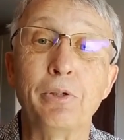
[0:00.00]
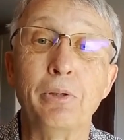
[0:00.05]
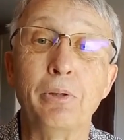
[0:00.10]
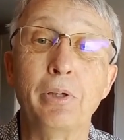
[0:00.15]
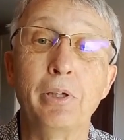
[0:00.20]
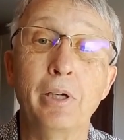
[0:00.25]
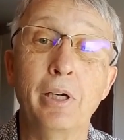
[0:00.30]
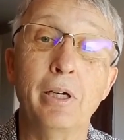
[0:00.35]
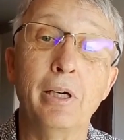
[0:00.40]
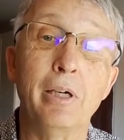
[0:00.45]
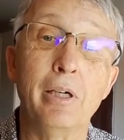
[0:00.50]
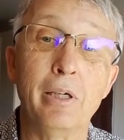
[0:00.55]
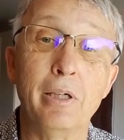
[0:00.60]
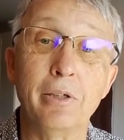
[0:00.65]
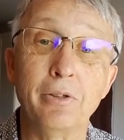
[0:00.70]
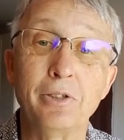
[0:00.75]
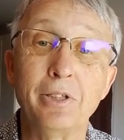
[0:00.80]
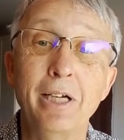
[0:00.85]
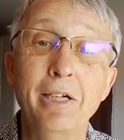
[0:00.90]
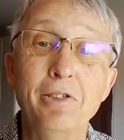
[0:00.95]
for
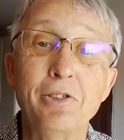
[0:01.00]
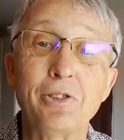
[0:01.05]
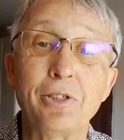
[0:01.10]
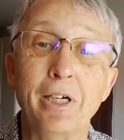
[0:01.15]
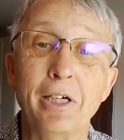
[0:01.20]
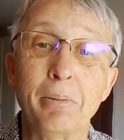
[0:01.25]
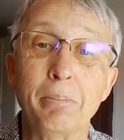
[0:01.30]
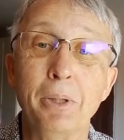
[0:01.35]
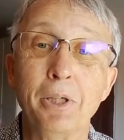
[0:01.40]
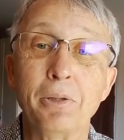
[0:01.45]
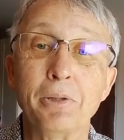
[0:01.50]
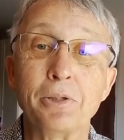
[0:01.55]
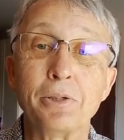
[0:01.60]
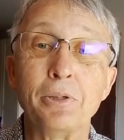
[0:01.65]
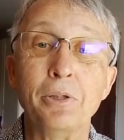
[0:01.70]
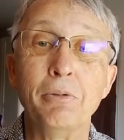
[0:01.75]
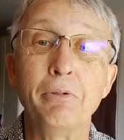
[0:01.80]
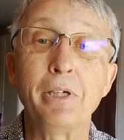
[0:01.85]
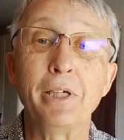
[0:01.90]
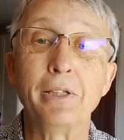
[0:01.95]
uh, tail strike
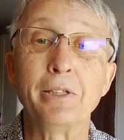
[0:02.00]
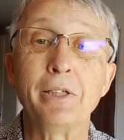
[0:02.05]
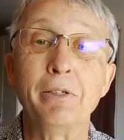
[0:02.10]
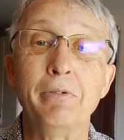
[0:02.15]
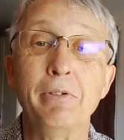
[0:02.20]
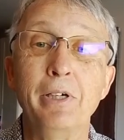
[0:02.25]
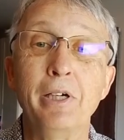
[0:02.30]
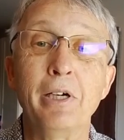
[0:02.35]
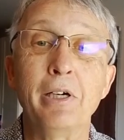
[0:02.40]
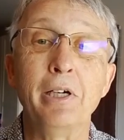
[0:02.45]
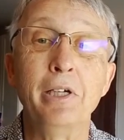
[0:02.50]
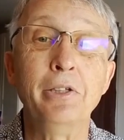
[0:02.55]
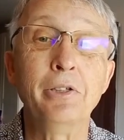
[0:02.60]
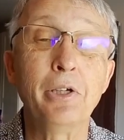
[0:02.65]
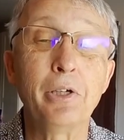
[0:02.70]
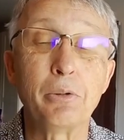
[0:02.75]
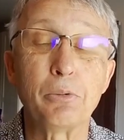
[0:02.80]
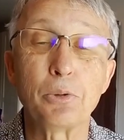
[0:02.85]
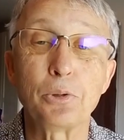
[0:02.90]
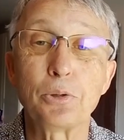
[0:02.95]
because now we get a very high
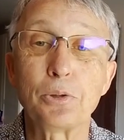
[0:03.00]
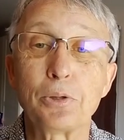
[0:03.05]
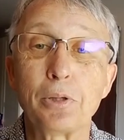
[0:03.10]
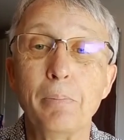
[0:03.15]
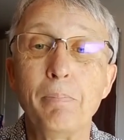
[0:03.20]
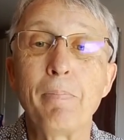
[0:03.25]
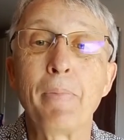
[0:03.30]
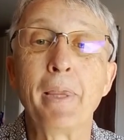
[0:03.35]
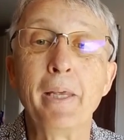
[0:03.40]
nose.